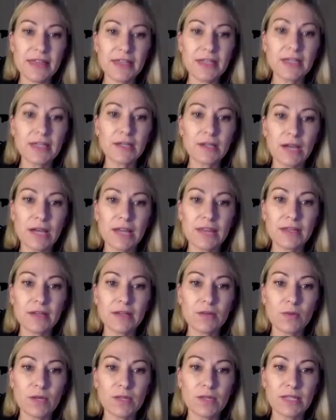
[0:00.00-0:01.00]
think I
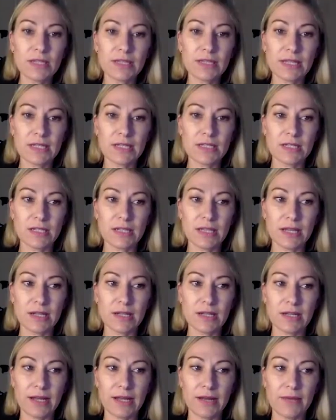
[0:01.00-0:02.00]
think one thing that
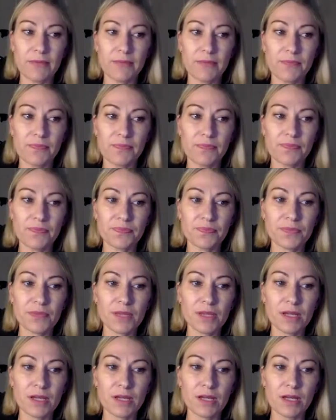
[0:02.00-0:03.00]
that um,
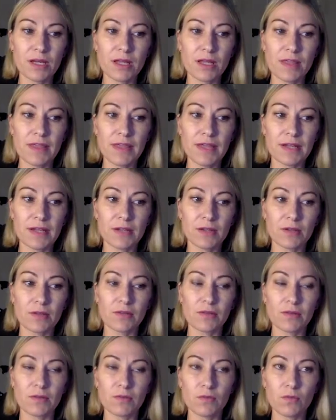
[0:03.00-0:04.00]
that
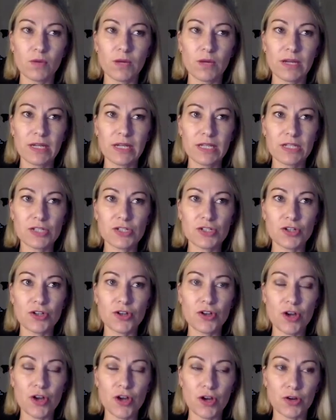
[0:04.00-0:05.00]
one needs to
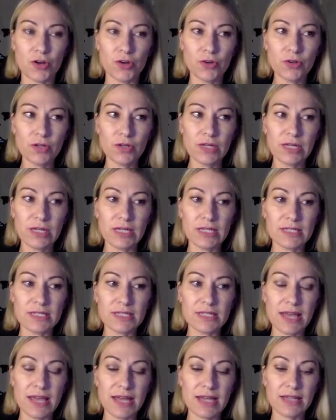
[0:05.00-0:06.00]
know is
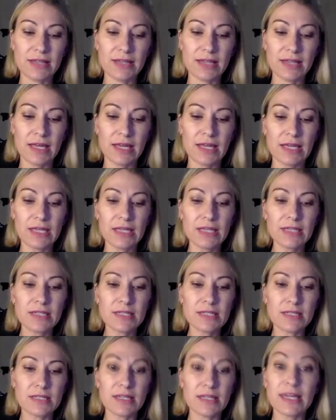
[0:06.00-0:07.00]
that there
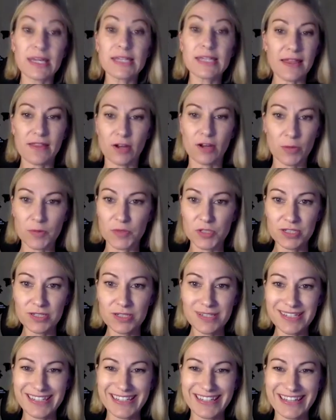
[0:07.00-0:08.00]
is there is other
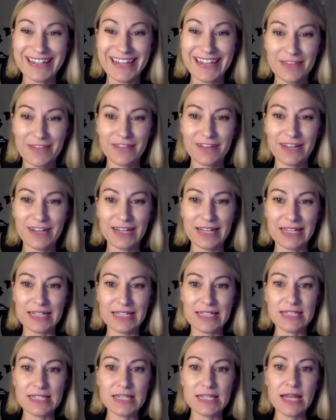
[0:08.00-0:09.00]
options. There definitely
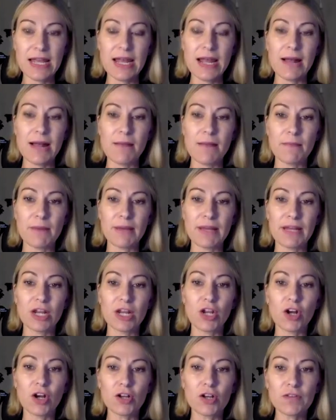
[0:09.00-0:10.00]
is, but a
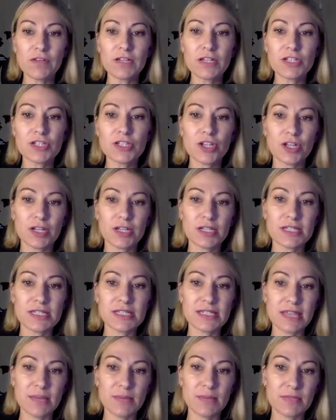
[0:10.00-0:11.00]
lot of it is going to
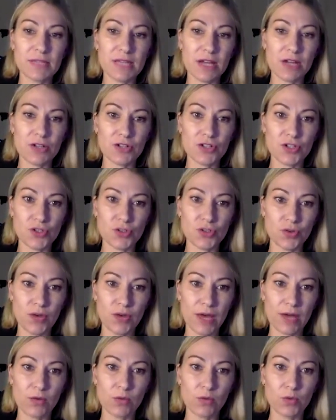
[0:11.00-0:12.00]
stem down to
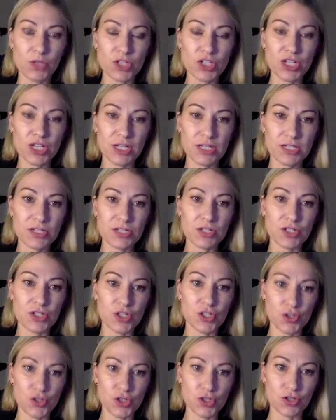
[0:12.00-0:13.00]
at which
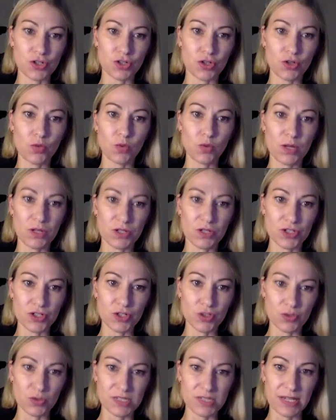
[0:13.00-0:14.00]
institution you want to do
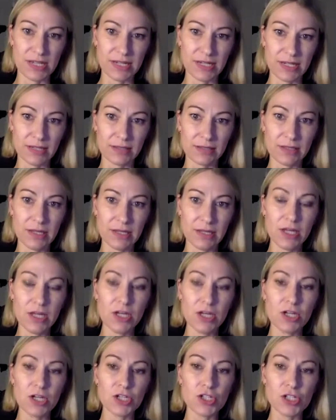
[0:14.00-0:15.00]
your studying.
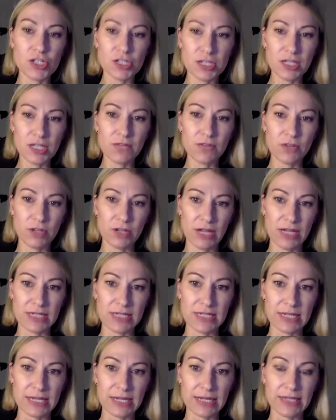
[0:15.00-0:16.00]
Just to give you an
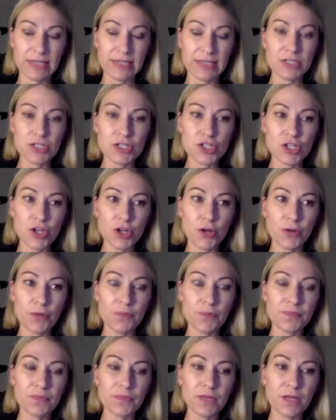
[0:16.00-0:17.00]
idea, so